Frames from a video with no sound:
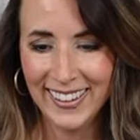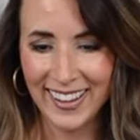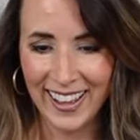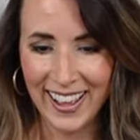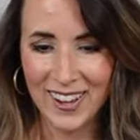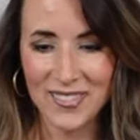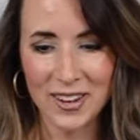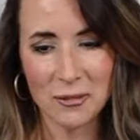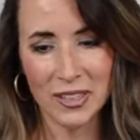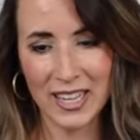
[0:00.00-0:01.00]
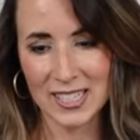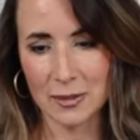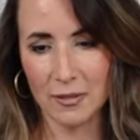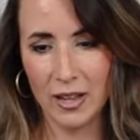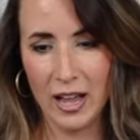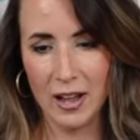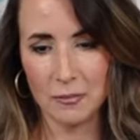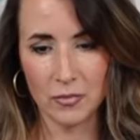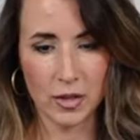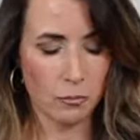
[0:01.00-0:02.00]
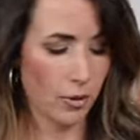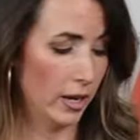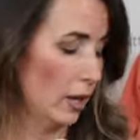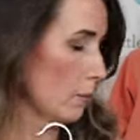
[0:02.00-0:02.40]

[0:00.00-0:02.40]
um, it really is a um, pretty